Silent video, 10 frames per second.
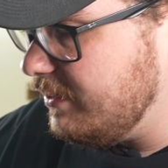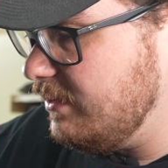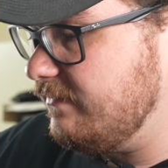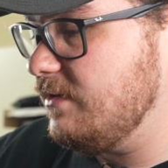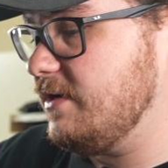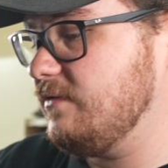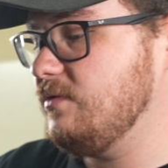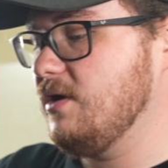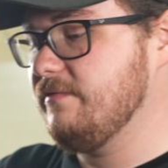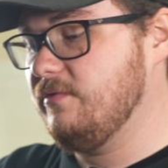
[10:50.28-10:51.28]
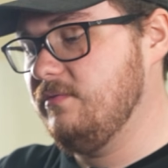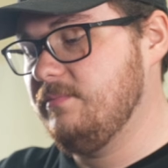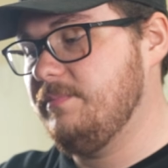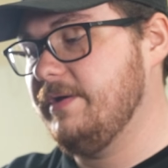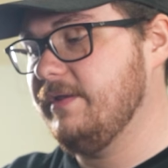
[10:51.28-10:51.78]
in it if you're not too careful,
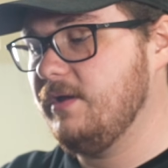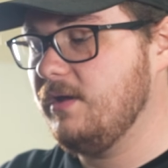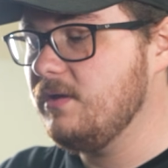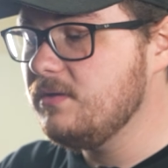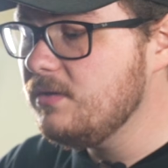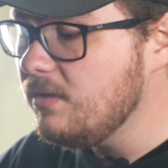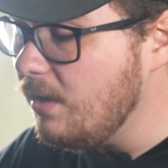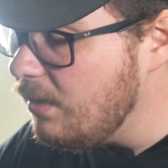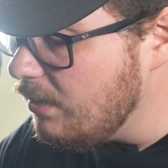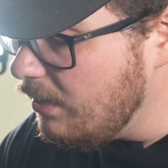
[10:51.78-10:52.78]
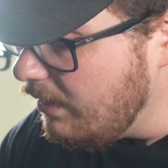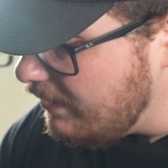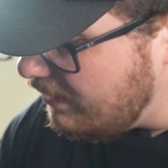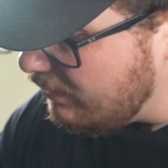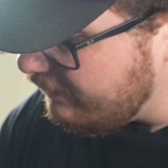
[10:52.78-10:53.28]
but
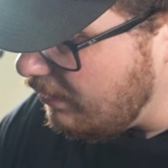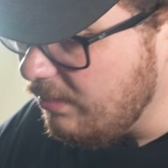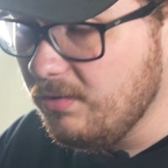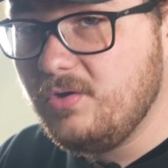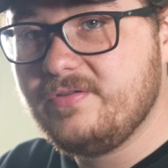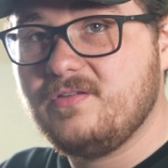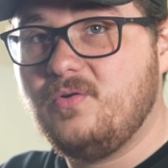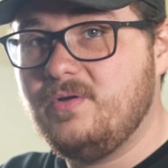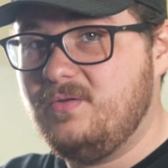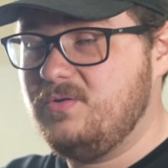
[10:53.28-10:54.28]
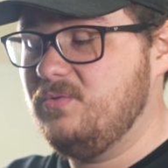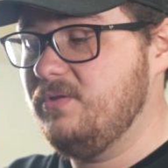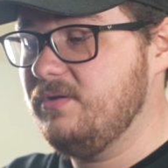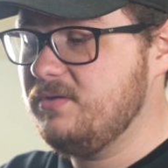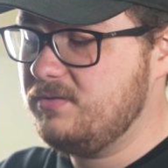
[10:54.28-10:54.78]
here's our gross oil
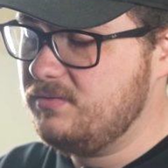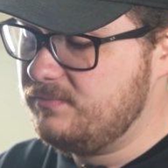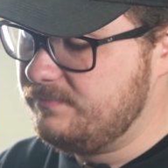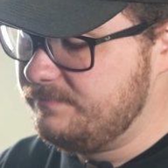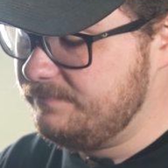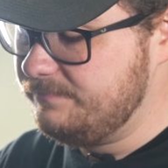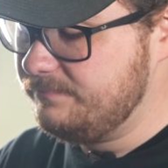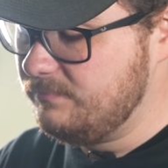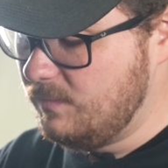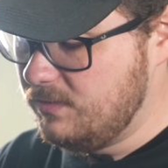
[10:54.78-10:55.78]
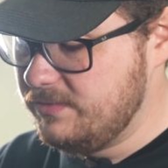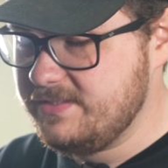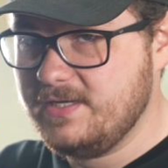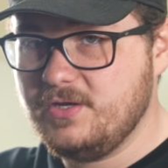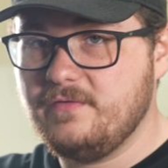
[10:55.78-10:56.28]
cooler.
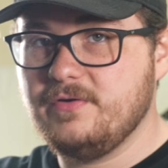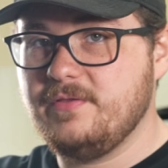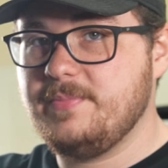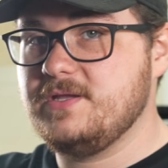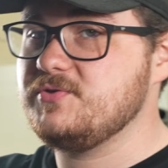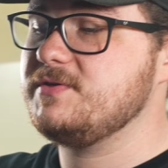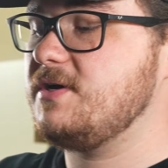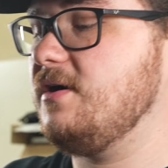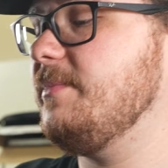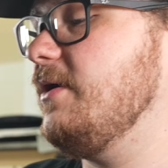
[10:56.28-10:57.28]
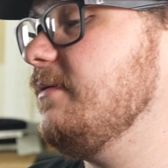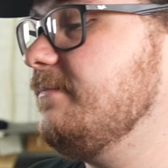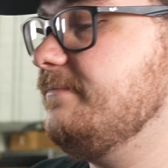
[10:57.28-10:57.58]
Let's get it over to the bench and talk about it.